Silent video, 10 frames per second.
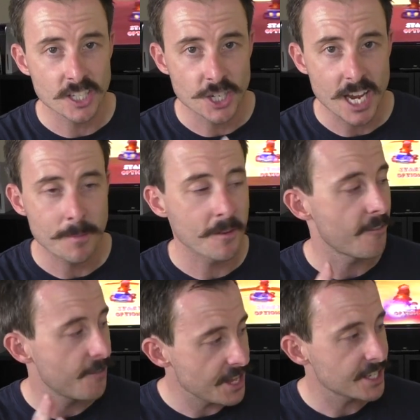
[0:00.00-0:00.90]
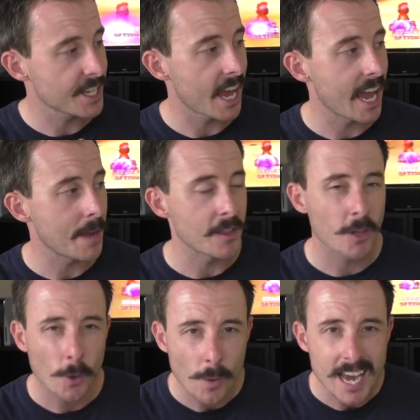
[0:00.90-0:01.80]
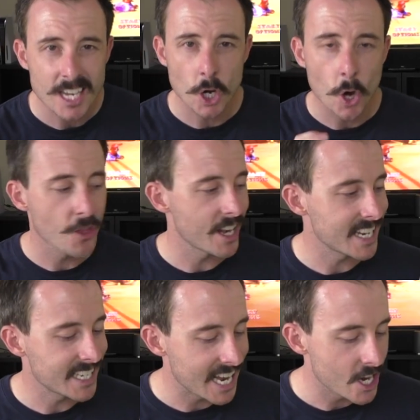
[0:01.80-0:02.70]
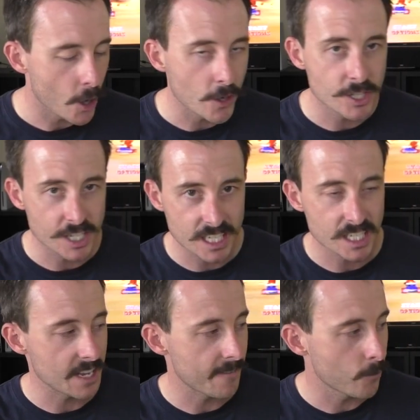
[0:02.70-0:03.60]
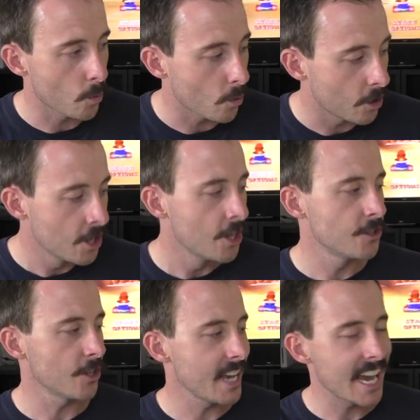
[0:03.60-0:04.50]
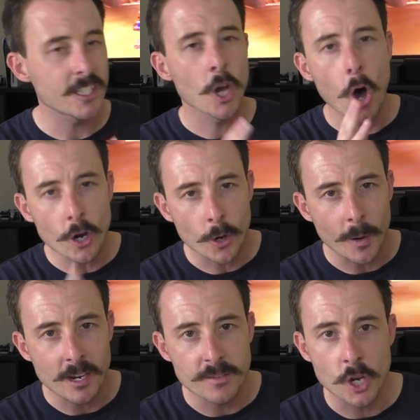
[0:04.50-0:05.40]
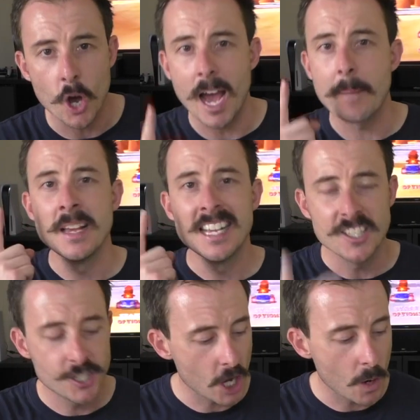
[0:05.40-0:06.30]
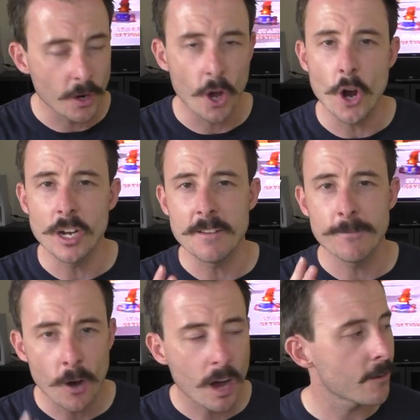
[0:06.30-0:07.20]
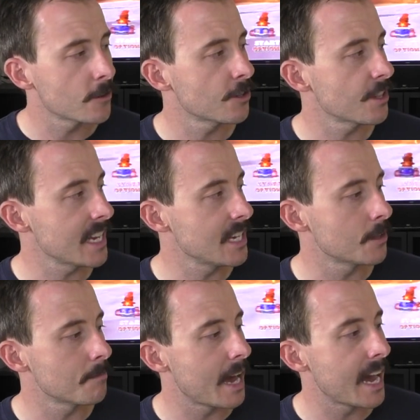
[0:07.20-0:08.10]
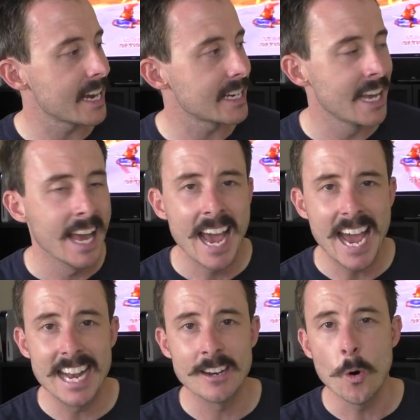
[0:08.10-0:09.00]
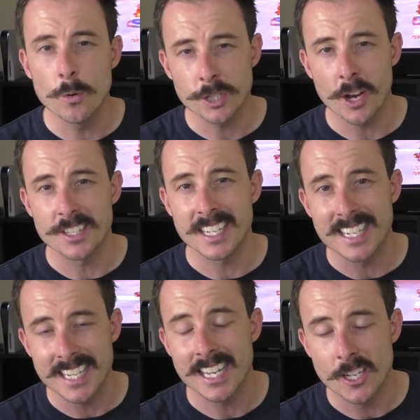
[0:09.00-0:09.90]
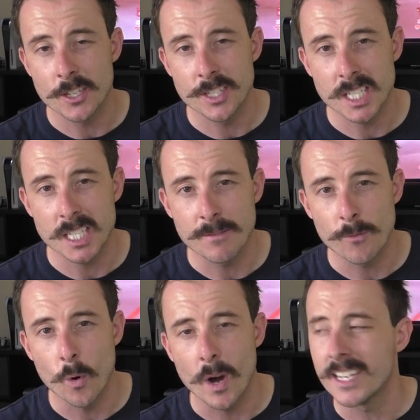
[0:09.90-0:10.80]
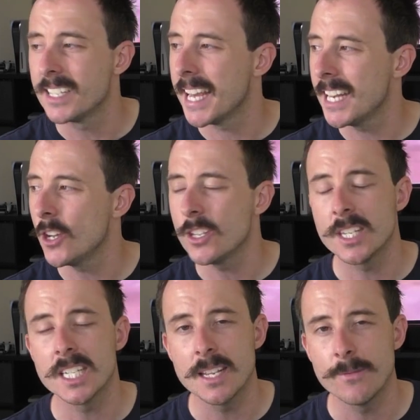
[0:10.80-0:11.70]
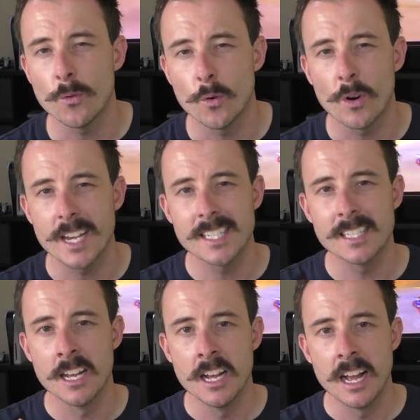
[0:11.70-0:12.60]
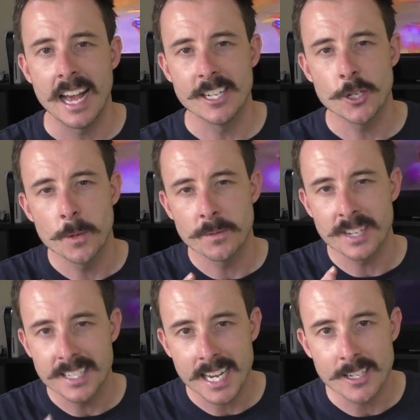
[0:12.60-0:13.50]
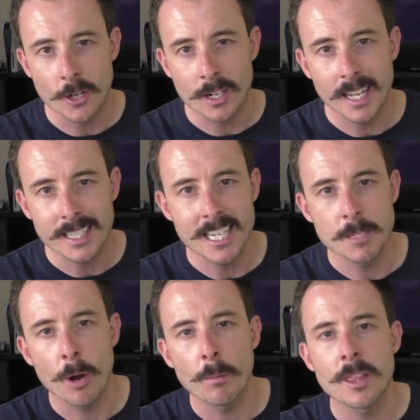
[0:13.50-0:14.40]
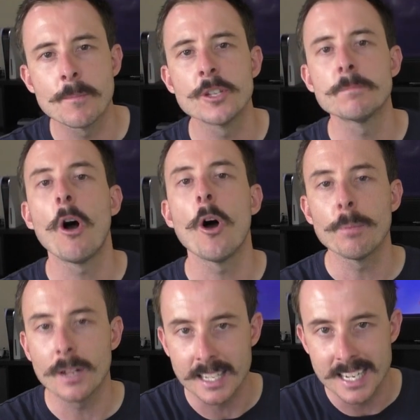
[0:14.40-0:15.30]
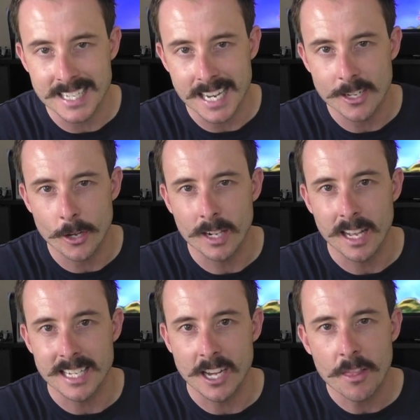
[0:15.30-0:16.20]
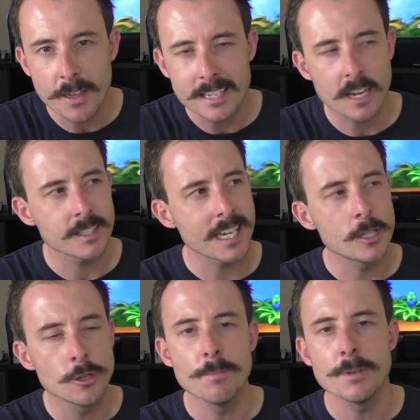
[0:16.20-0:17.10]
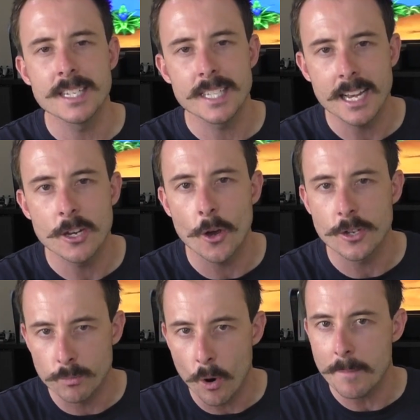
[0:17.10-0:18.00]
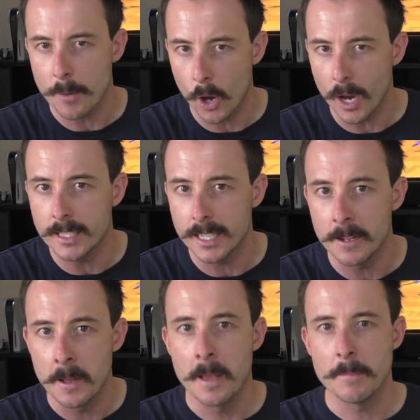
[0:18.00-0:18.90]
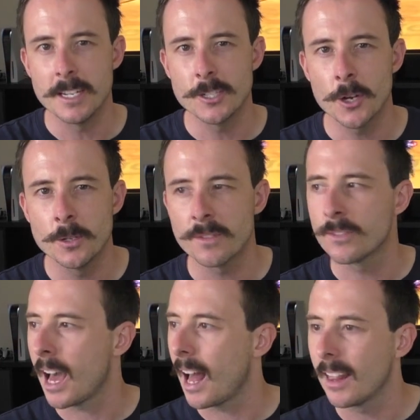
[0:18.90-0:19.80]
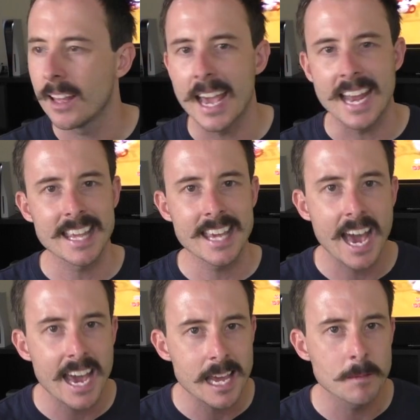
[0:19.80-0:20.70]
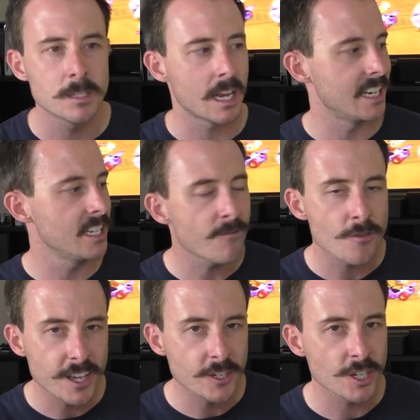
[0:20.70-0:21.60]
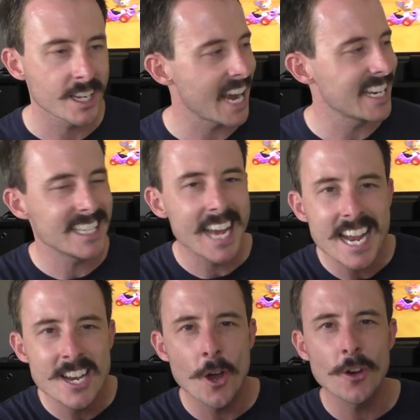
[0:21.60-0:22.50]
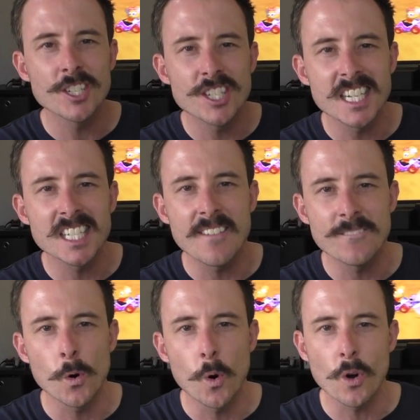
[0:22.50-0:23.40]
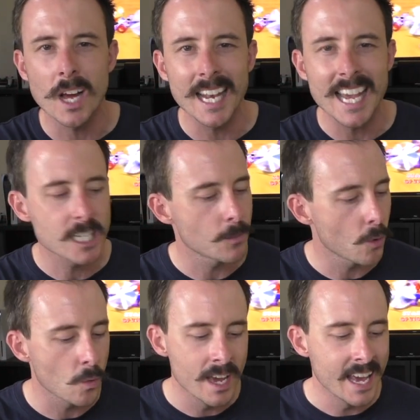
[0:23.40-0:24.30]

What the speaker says: achievement for this game and the creators on the Nintendo 64. So yes, Ocarina of Time, Zelda, only 500 of these are made, and also it's a Nintendo 64, and Nintendo 64 is, in terms of Nintendo collecting, is probably the most popular Nintendo collecting. I'd say Super Nintendo is right behind it, but in terms of color and games and different things you can get, Nintendo 64 collectible